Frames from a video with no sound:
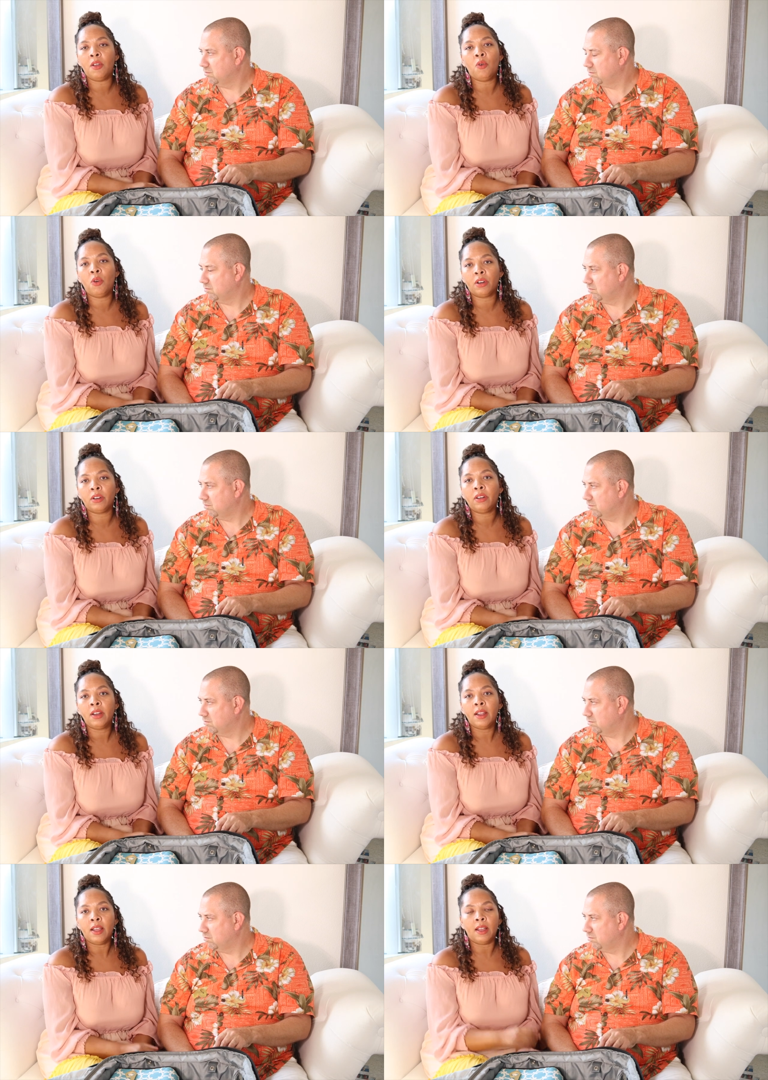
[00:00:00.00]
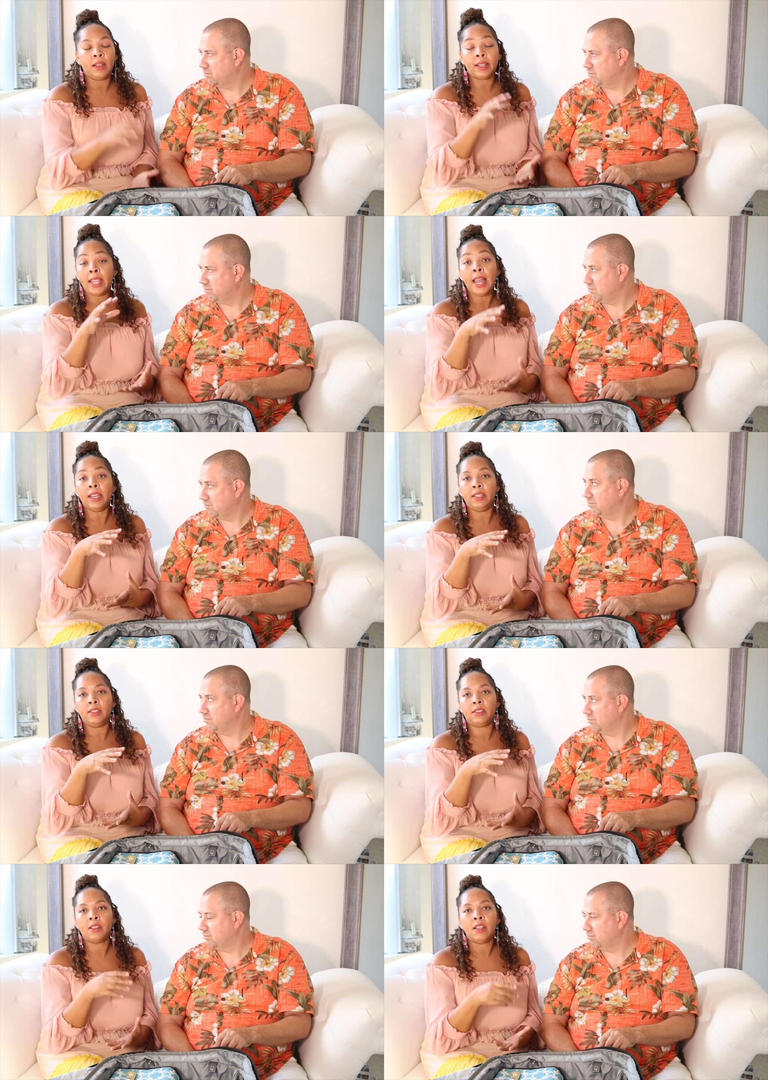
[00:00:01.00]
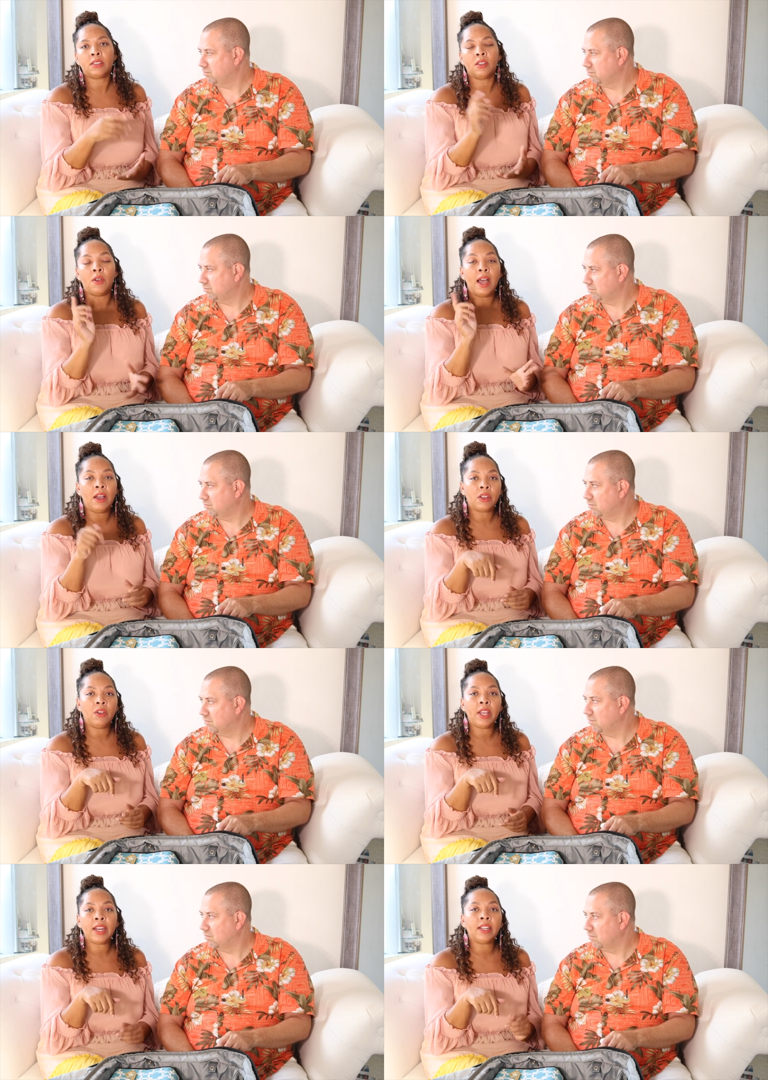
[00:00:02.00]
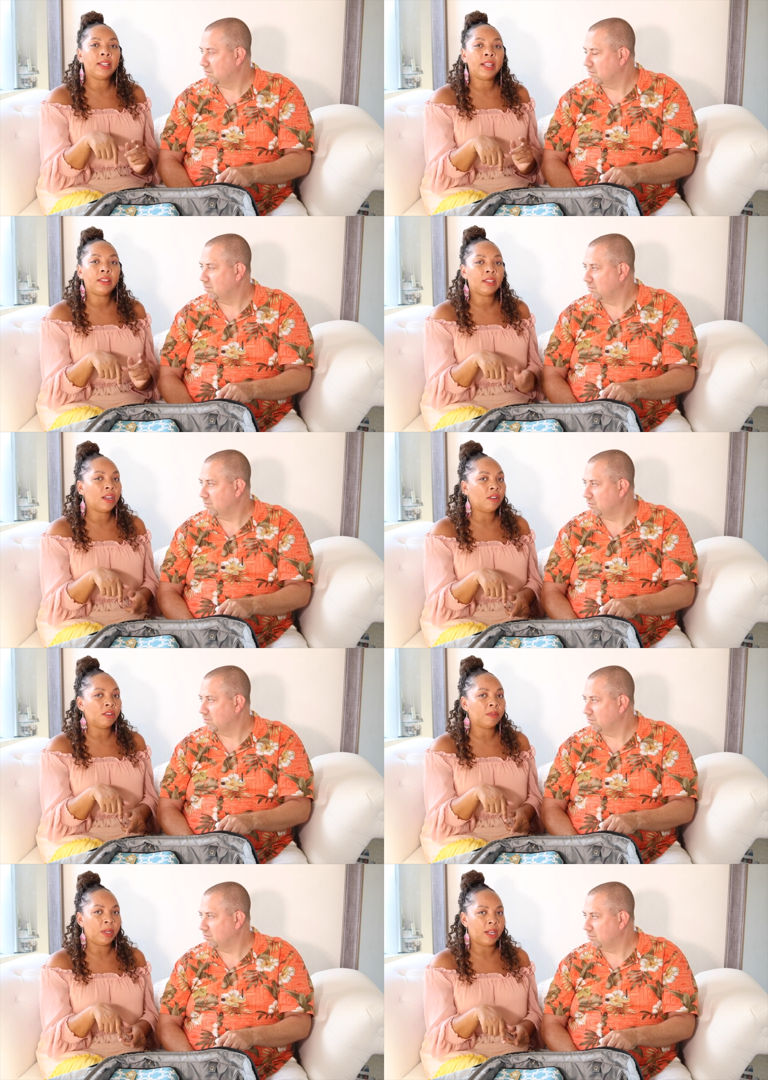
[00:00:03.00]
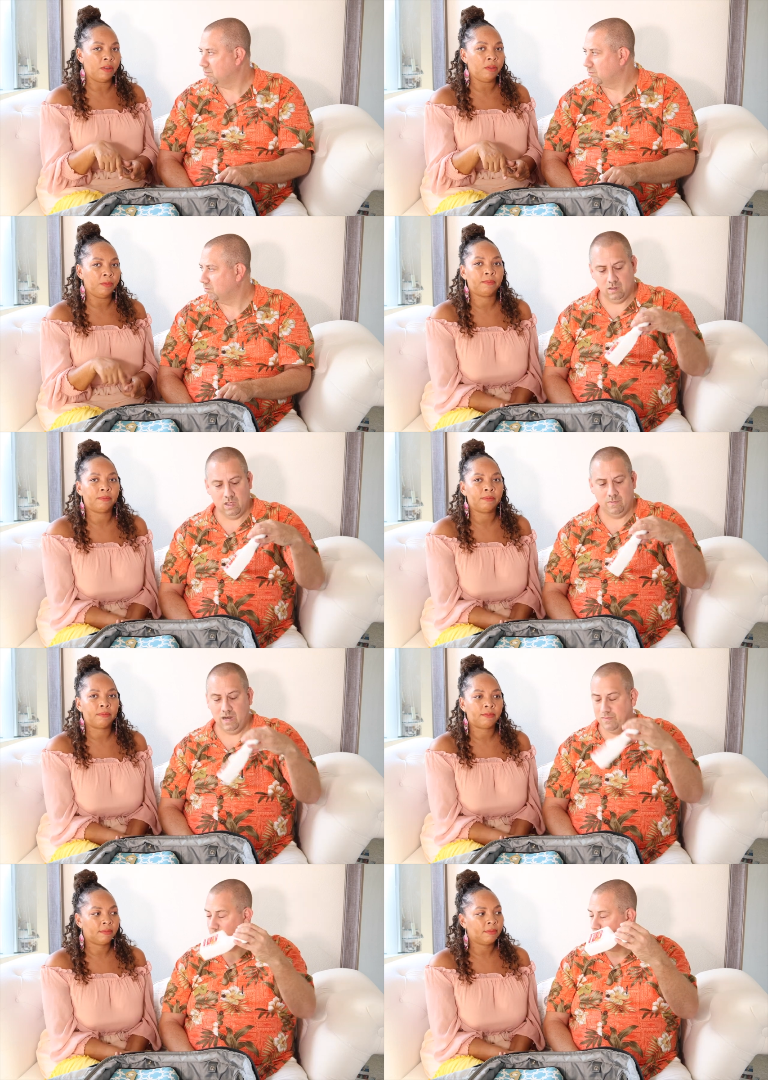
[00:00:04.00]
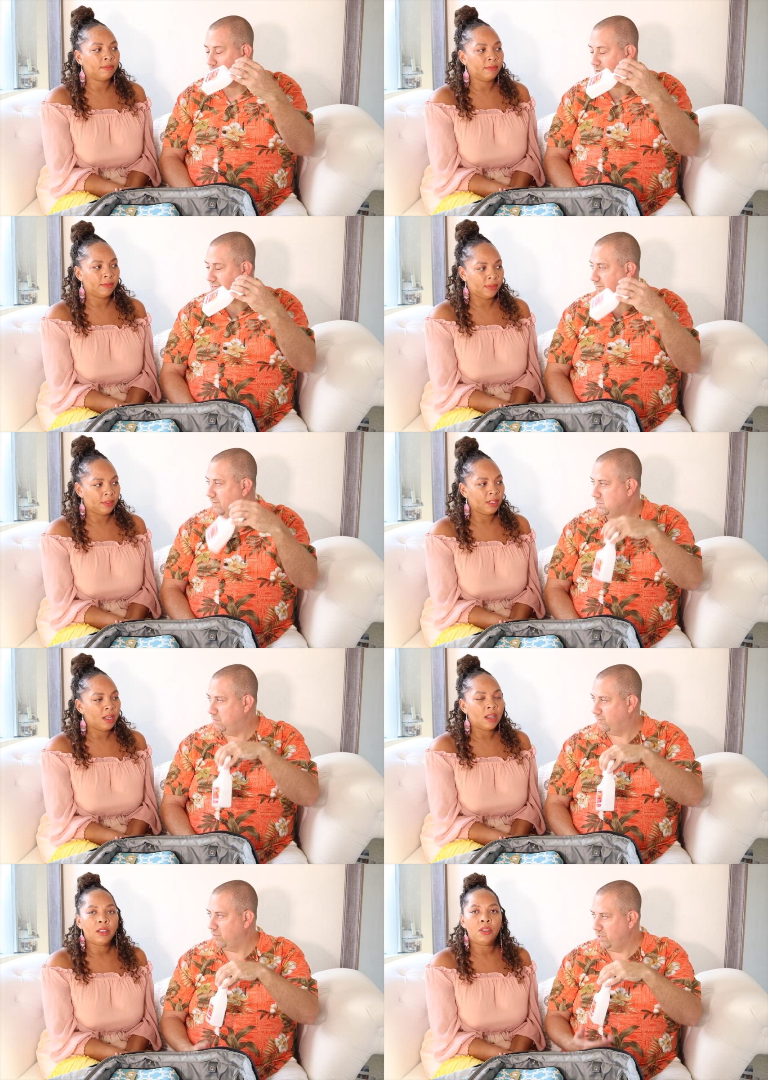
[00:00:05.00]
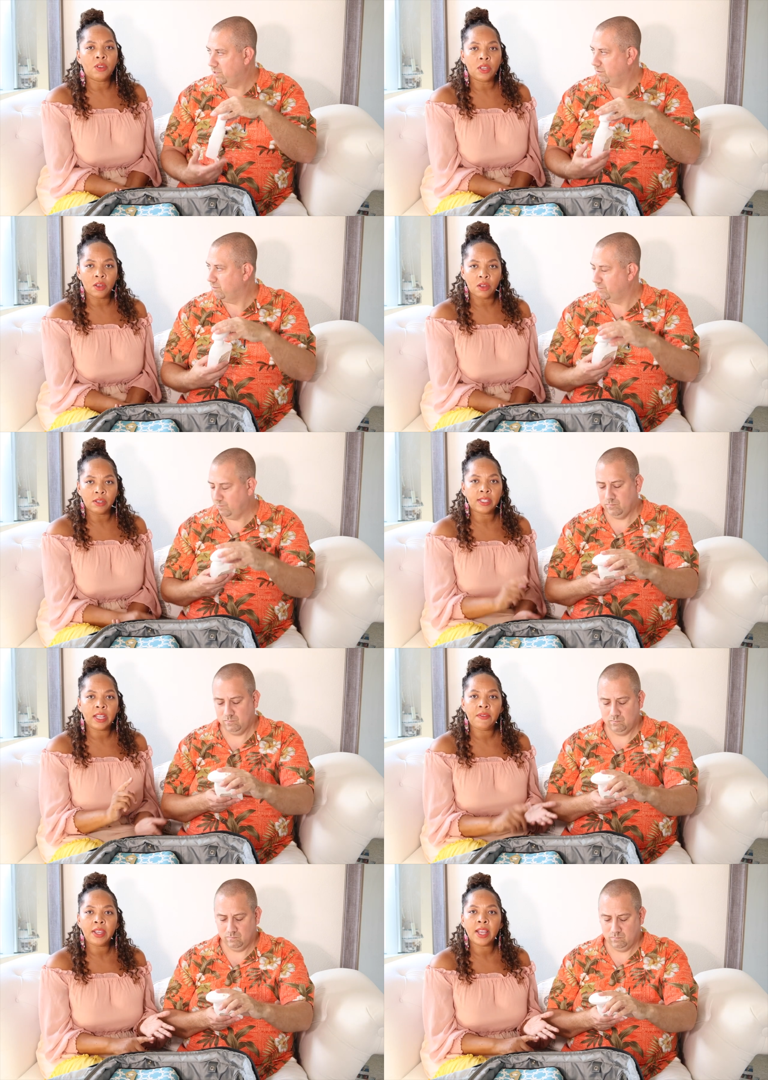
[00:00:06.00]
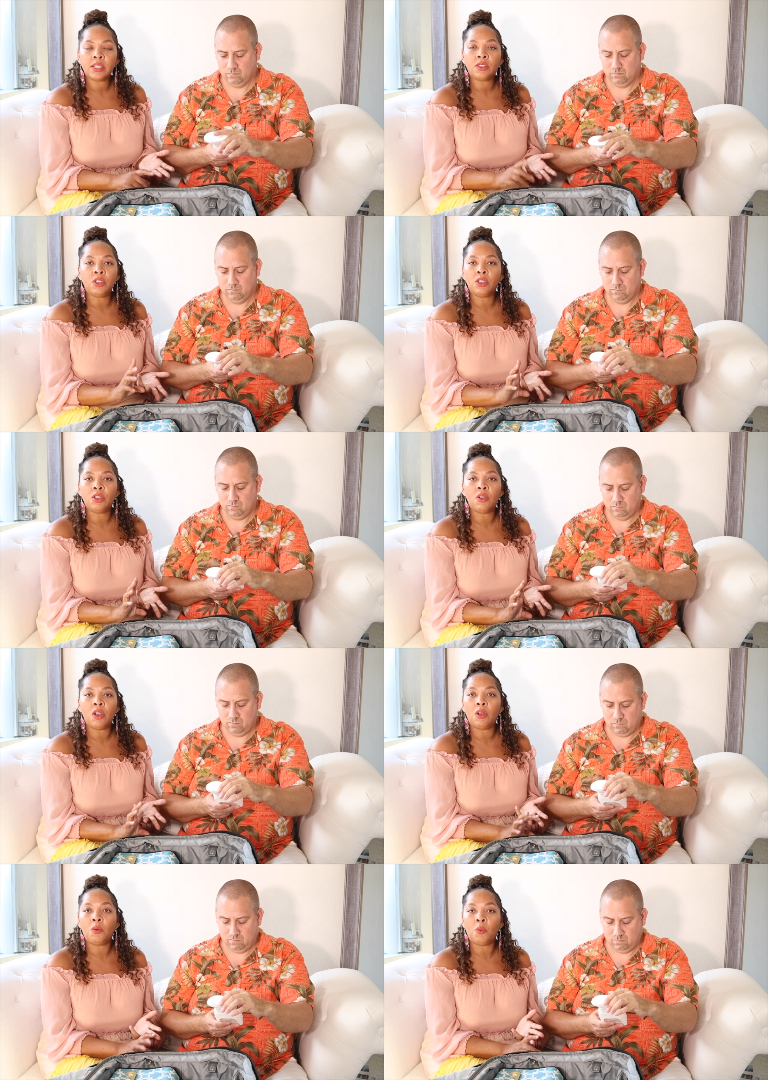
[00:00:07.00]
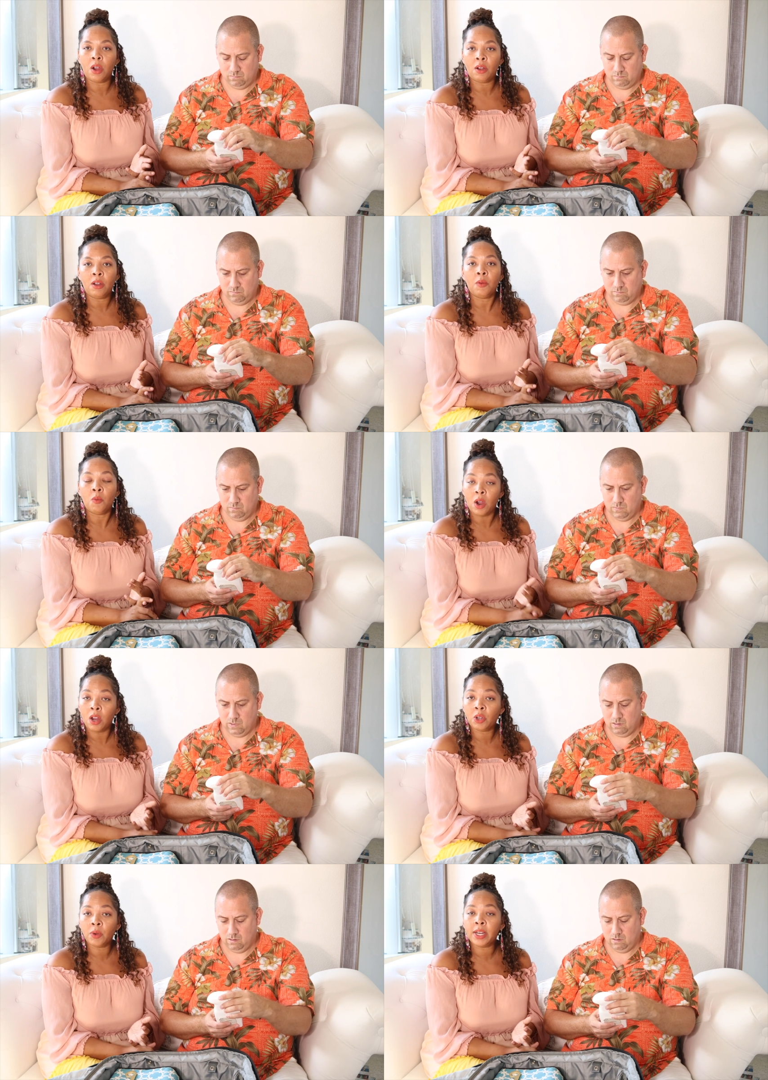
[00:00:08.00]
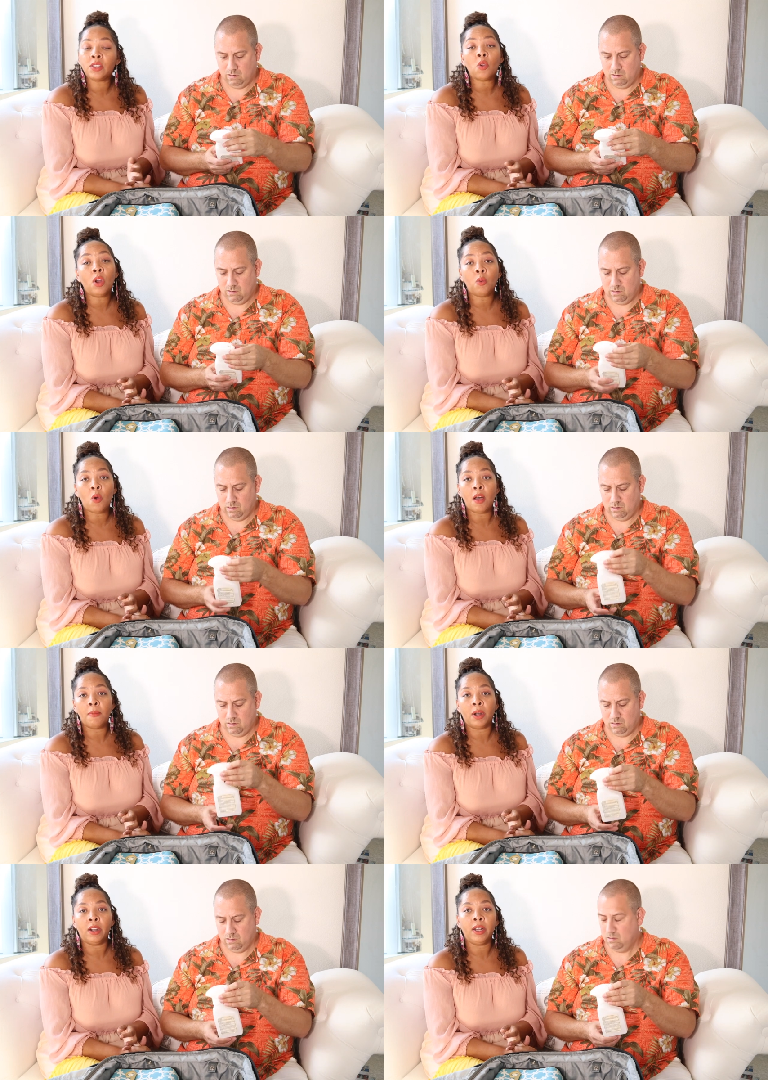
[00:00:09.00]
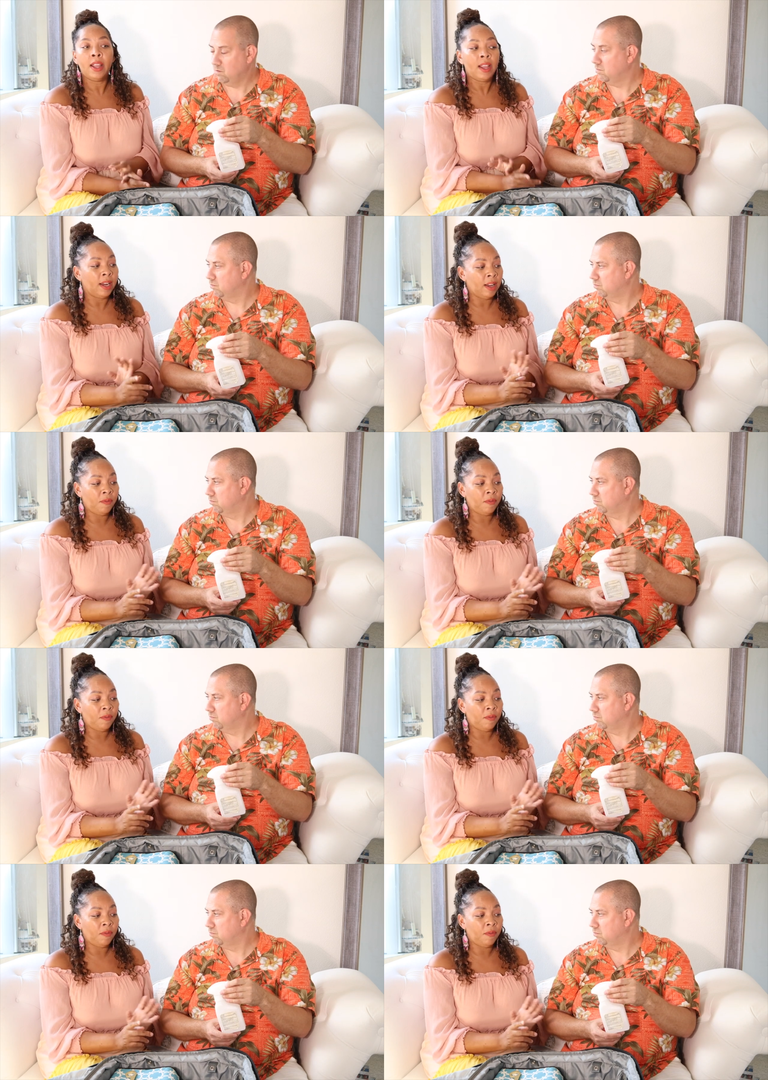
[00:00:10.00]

Speaker 1: and order gallons. So I'll go ahead and link to those below.
Speaker 2: Yeah, and I think you did it on CBS before,
Speaker 1: didn't you? You can go on CBS, or you can go on Walgreens or Walmart. And